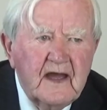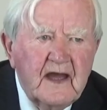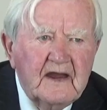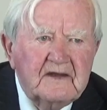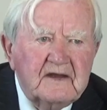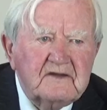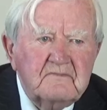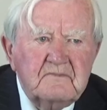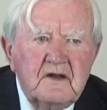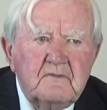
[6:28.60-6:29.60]

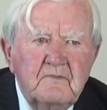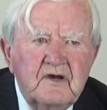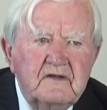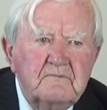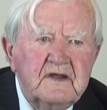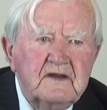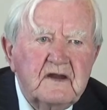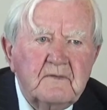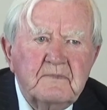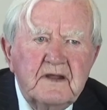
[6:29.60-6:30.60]
that might have been
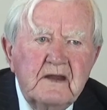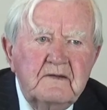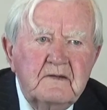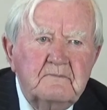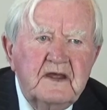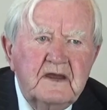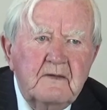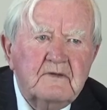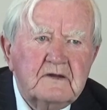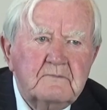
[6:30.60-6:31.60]
not being
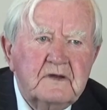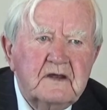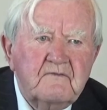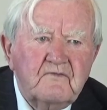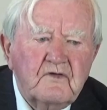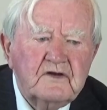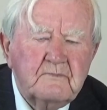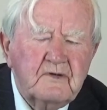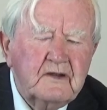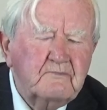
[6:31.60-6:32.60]
able to afford to
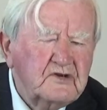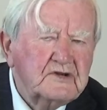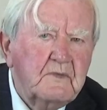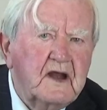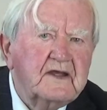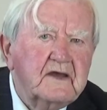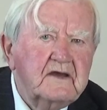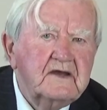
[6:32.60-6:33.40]
buy much milk.